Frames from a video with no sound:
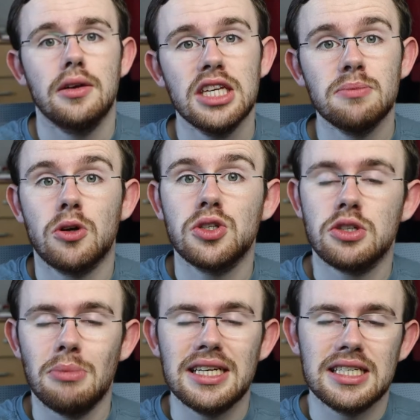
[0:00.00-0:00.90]
This module
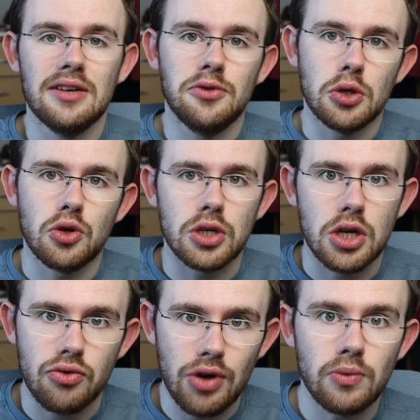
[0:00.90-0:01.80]
is meant to give you a
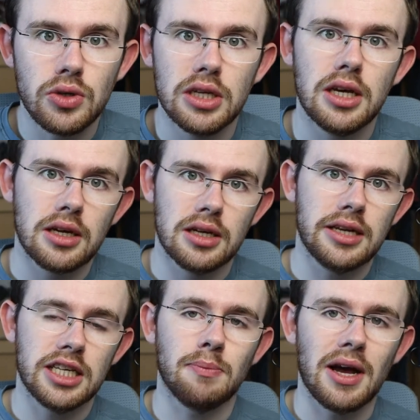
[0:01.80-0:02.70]
good grounding in
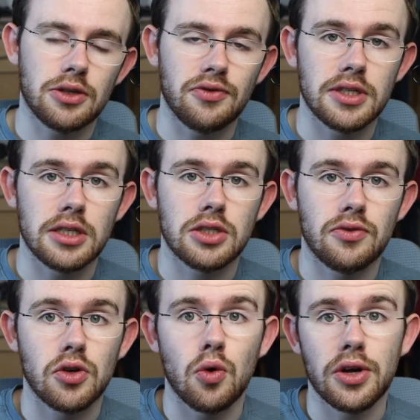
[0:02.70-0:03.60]
condensed matter physics
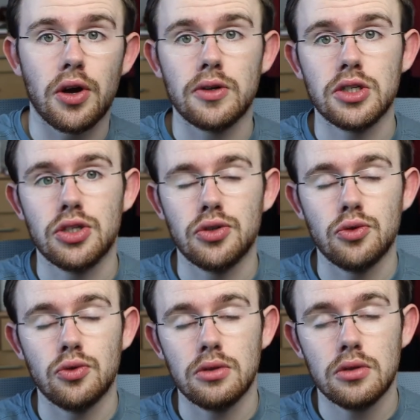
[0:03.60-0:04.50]
for going on
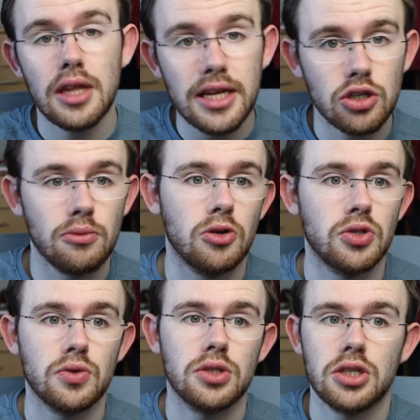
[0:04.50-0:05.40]
to later
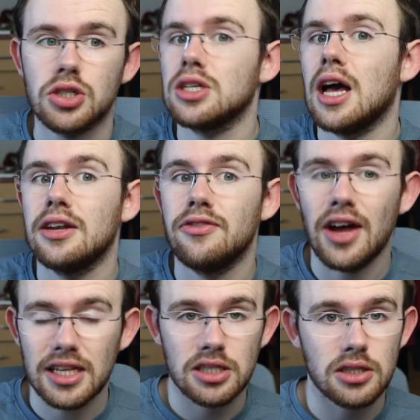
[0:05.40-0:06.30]
modules such as
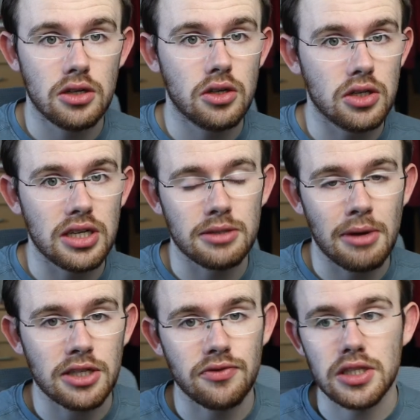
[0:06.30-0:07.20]
advanced condensed
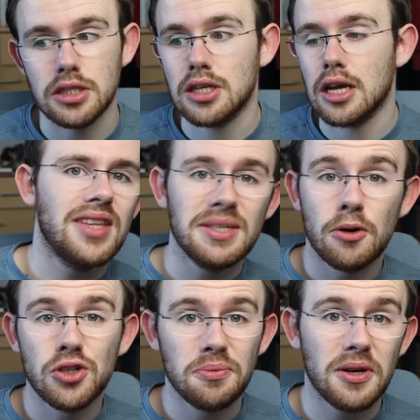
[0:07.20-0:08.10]
matter physics. This
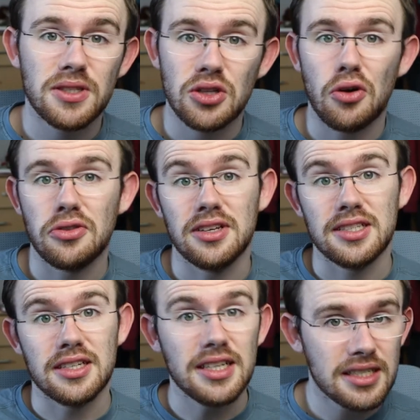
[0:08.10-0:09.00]
module builds a lot on the
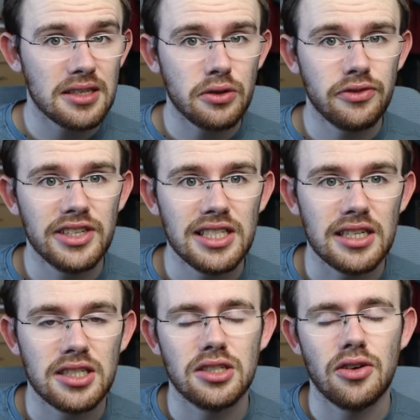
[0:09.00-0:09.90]
statistical
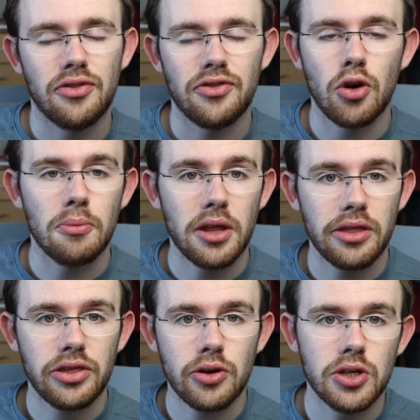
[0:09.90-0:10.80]
physics from
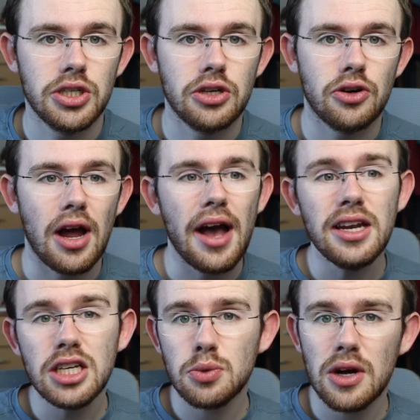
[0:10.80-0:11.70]
third year
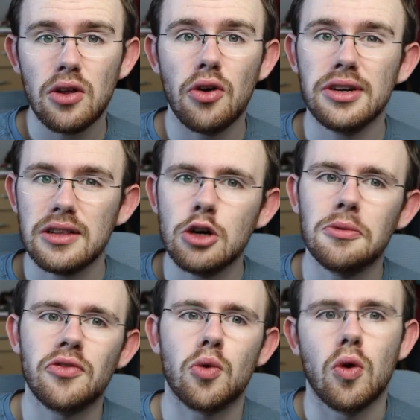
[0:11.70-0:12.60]
and as well on a little
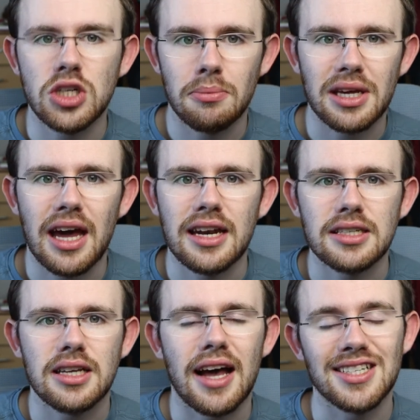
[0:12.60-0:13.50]
bit of quantum
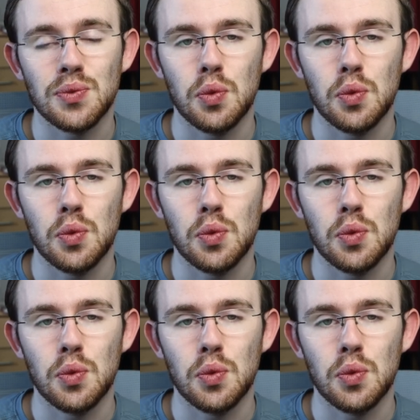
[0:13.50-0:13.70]
mechanics as